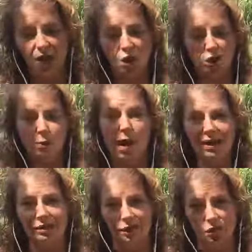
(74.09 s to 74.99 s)
You might
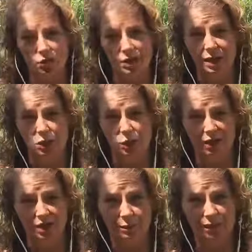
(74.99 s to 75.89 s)
even begin doing
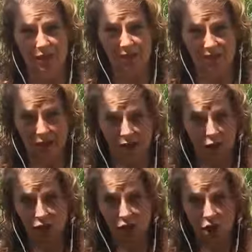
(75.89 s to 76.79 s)
something that
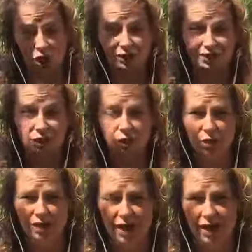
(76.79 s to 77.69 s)
psychologists call
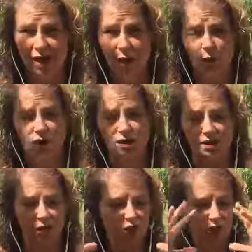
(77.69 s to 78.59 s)
dissociating, which is
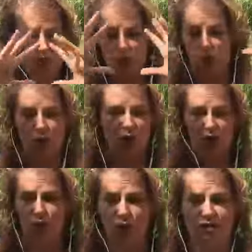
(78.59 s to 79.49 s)
essentially you kind of
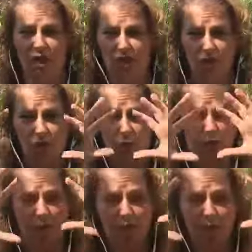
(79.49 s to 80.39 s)
drift off and you
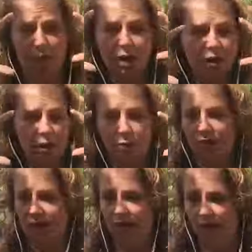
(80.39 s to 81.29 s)
become
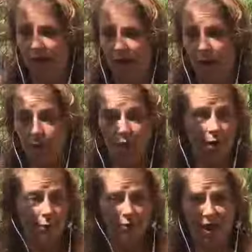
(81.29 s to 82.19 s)
completely
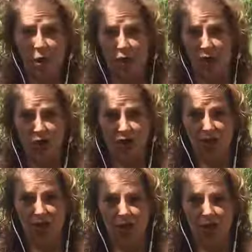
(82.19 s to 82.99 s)
numbed out and just